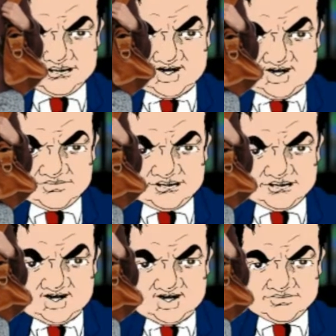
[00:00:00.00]
it wasn't.
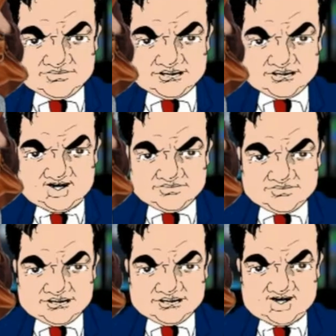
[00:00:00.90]
It was
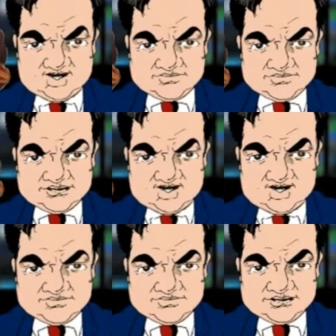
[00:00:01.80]
true. So,
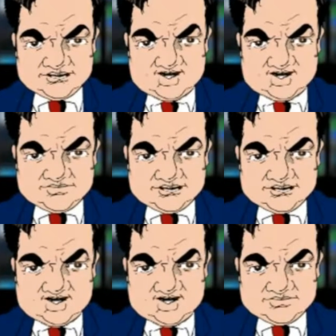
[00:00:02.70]
in order to
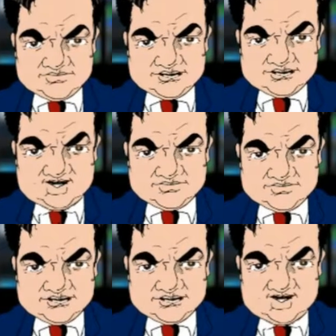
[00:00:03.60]
be noble
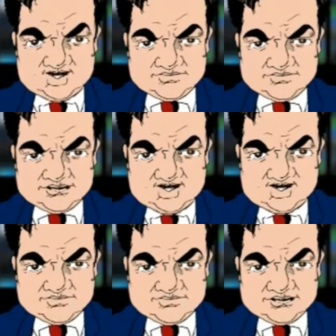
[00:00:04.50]
now, you must
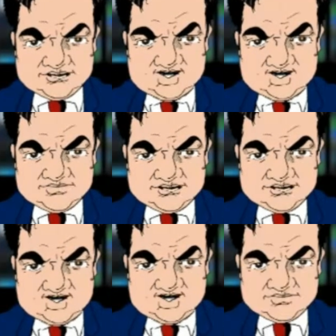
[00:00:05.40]
lie.
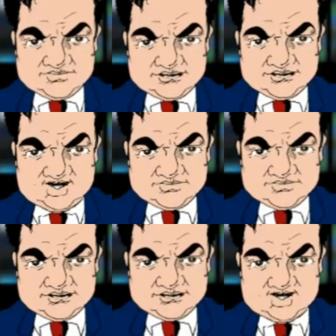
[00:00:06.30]

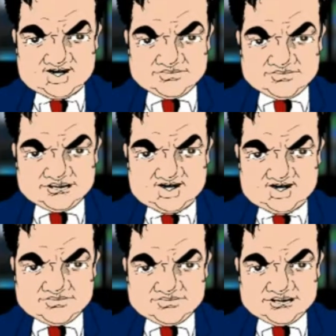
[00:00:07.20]
So, uh, I
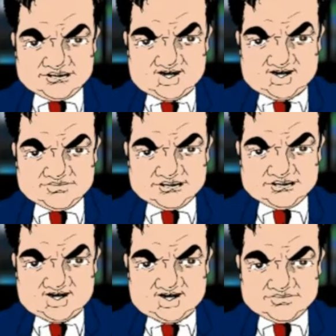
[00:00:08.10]
have great
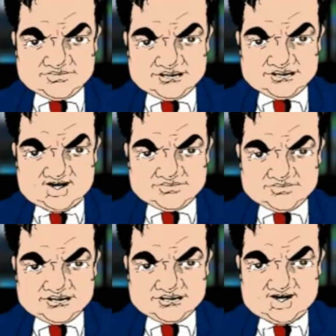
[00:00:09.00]
admiration and
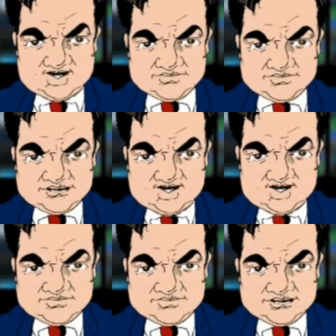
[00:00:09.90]
love for the trans
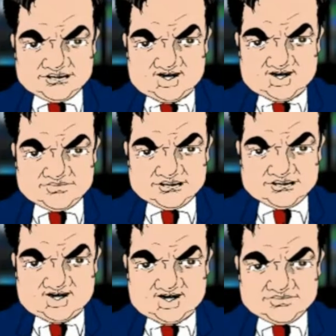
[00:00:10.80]
community and am grateful
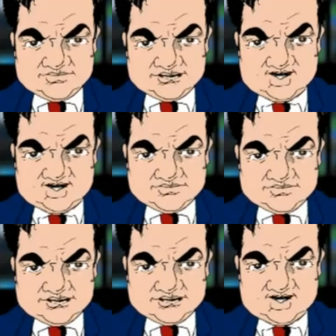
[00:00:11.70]
that the
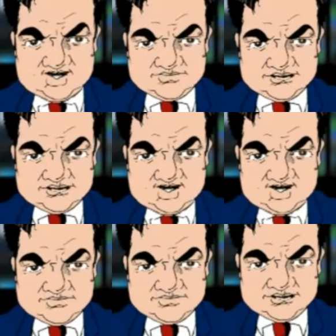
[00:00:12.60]
conversation regarding
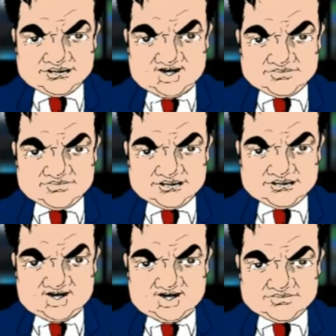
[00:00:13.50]
inclusivity in Walt
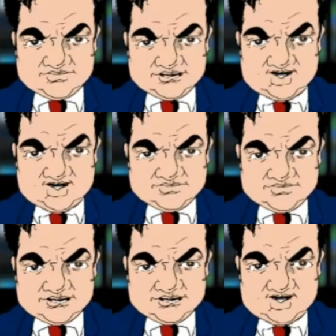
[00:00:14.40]
Hollywood it
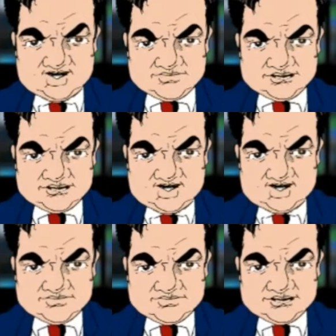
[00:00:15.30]
continues. Yeah.
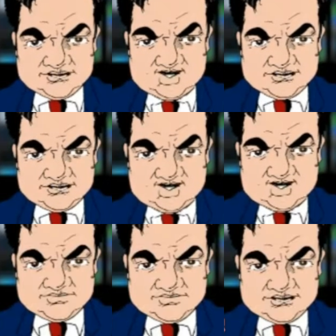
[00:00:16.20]
Uh, this
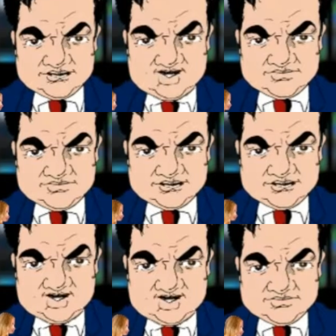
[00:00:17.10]
movie's done. It's
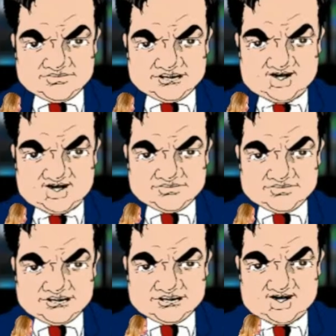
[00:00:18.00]
not going to happen.
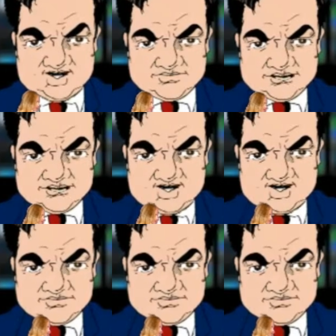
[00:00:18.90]
Uh,